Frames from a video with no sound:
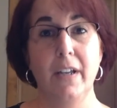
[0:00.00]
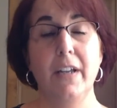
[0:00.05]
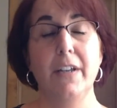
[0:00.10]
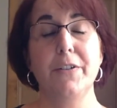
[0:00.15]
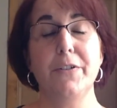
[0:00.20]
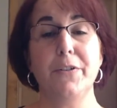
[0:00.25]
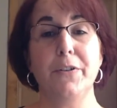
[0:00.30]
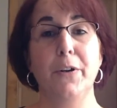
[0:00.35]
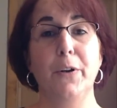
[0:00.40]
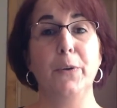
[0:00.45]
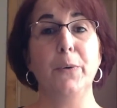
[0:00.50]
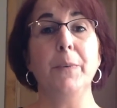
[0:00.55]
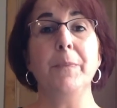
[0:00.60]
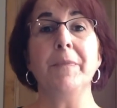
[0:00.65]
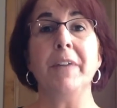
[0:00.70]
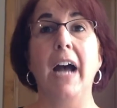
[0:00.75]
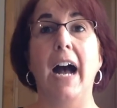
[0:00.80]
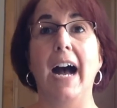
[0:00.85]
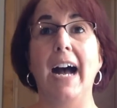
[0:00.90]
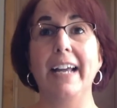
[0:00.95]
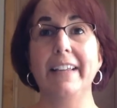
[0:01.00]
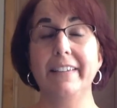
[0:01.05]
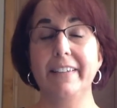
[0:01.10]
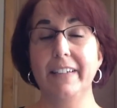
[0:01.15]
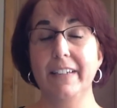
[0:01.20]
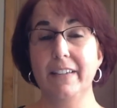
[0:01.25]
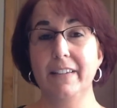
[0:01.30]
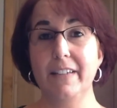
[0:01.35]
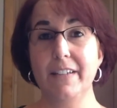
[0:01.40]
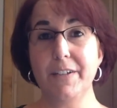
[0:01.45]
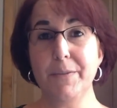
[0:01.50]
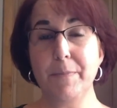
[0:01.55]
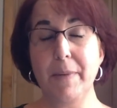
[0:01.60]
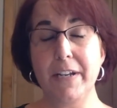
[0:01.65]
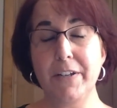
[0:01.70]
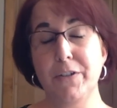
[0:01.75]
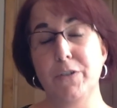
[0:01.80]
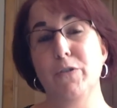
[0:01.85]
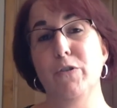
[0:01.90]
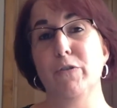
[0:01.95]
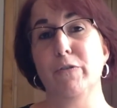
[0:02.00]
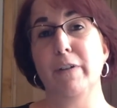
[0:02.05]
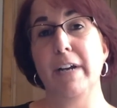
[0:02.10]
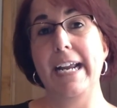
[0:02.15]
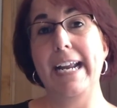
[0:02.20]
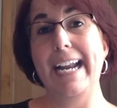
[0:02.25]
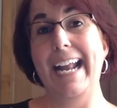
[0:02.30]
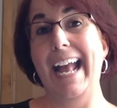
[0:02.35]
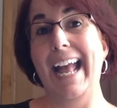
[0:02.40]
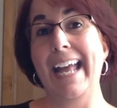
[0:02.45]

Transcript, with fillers: So I think this makes a great